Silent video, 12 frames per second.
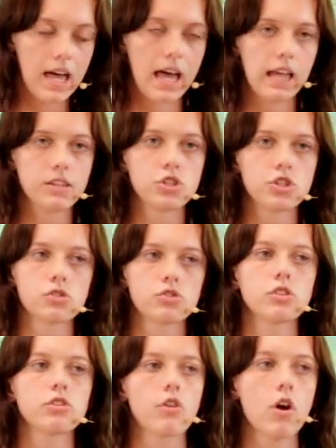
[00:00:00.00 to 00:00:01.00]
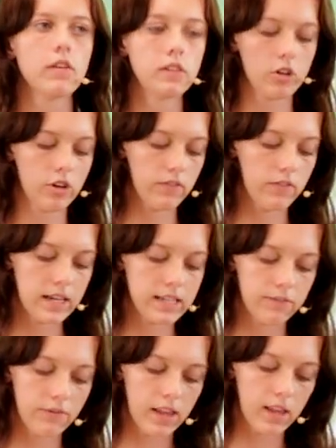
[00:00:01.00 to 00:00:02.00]
As children grow and learn, they
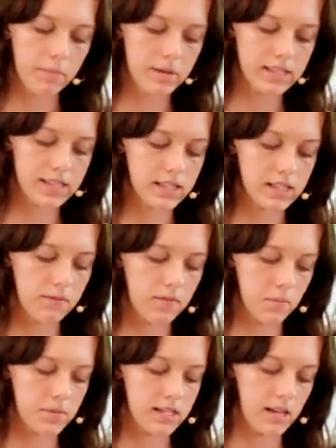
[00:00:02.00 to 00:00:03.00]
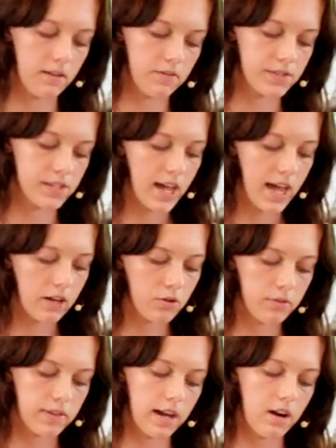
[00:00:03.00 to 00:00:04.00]
develop a sense of themselves and
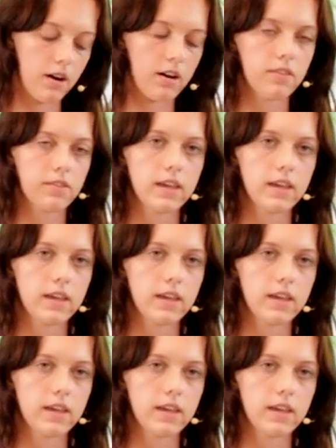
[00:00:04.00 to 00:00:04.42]
who they are.